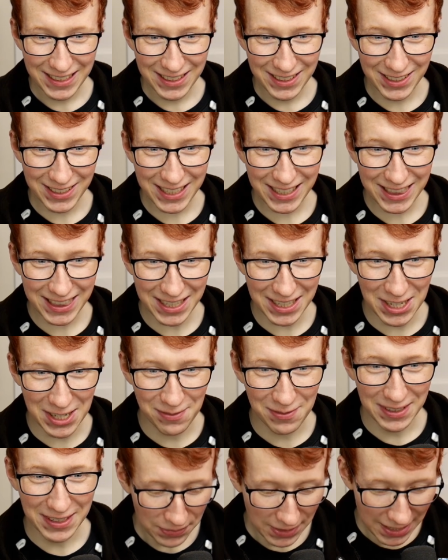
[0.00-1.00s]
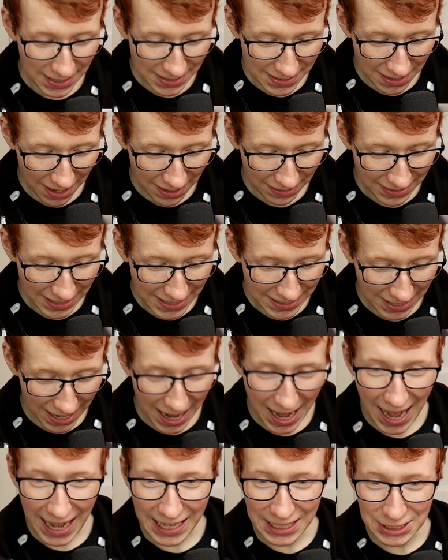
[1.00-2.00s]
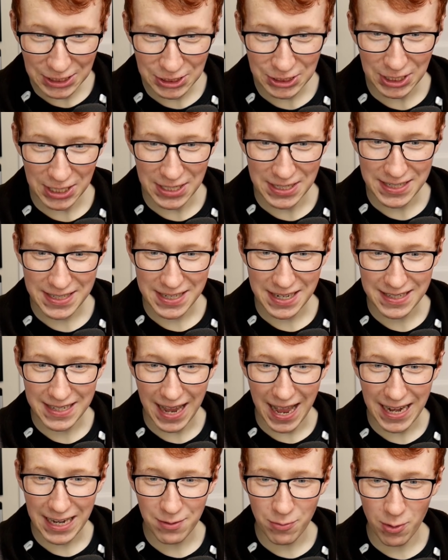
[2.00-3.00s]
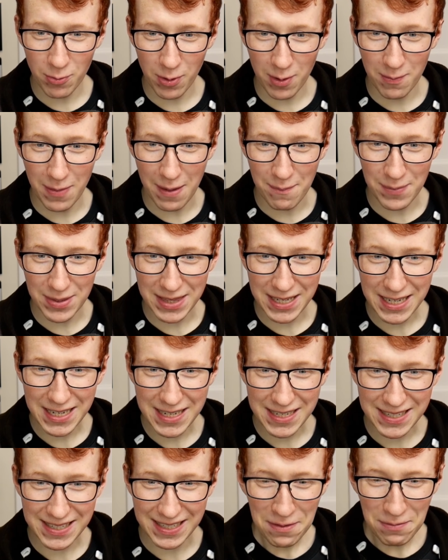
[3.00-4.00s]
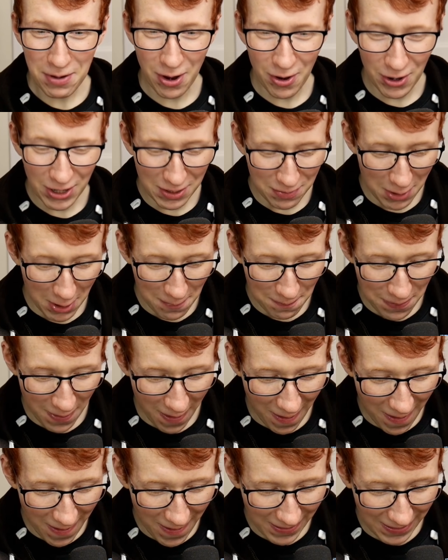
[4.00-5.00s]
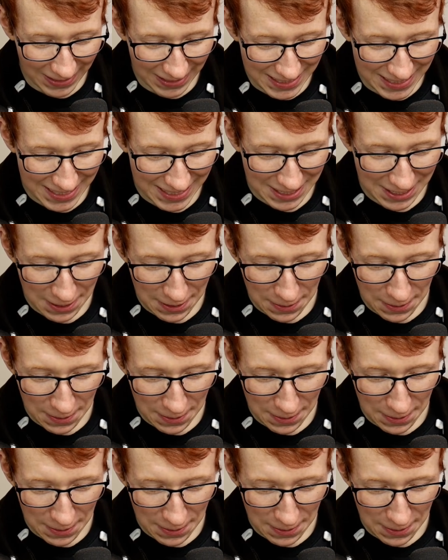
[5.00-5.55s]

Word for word: Look at them. These are these are ancient. Does anyone remember these? Pokemon Pogs.